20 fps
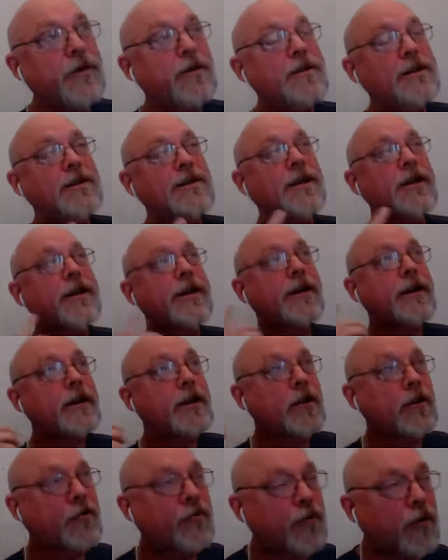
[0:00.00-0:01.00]
you're sitting in
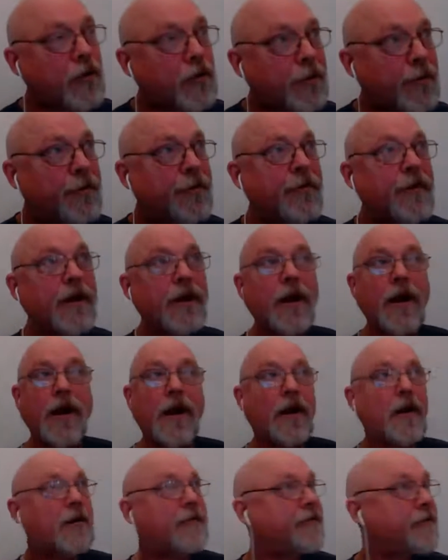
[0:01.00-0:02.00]
a group
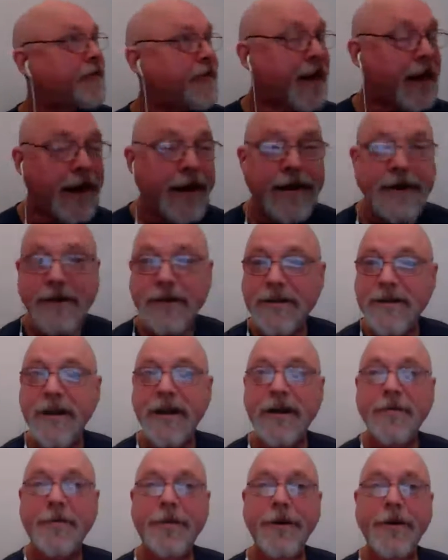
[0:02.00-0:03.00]
of 8 to
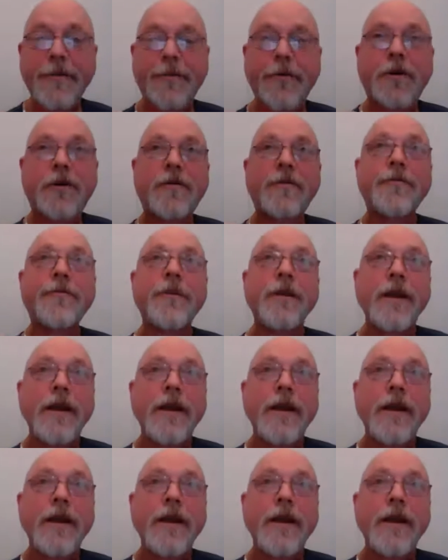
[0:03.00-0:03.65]
10 people,